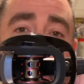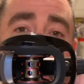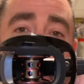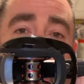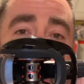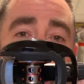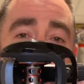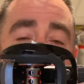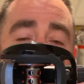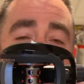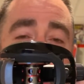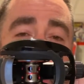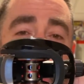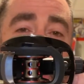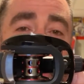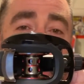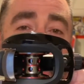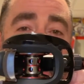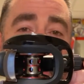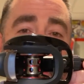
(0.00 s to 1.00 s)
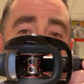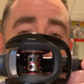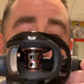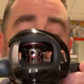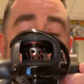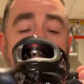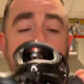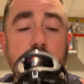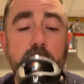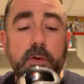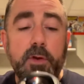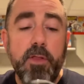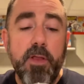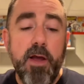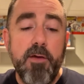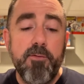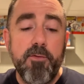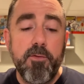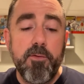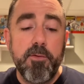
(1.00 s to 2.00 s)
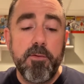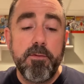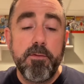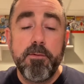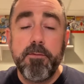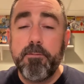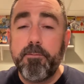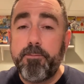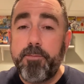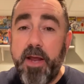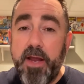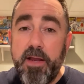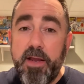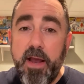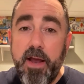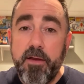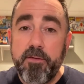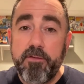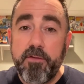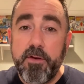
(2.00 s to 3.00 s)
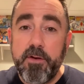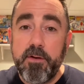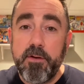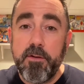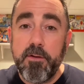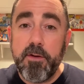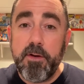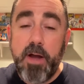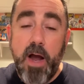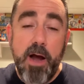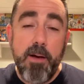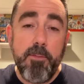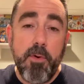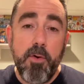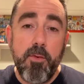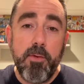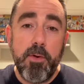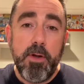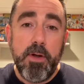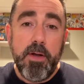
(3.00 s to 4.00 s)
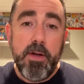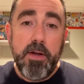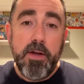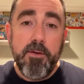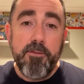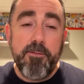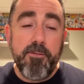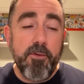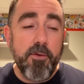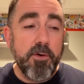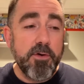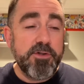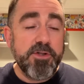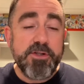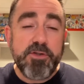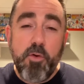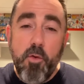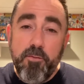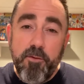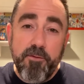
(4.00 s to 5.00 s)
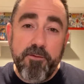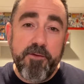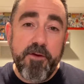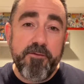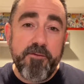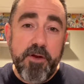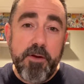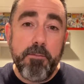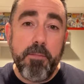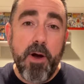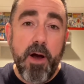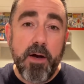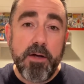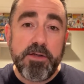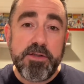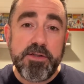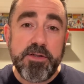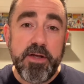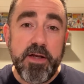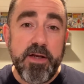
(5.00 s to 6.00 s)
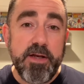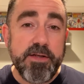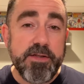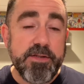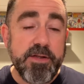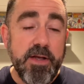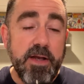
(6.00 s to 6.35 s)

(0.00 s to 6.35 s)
on a entry-level bait casting combo for just over 50 bucks. It is an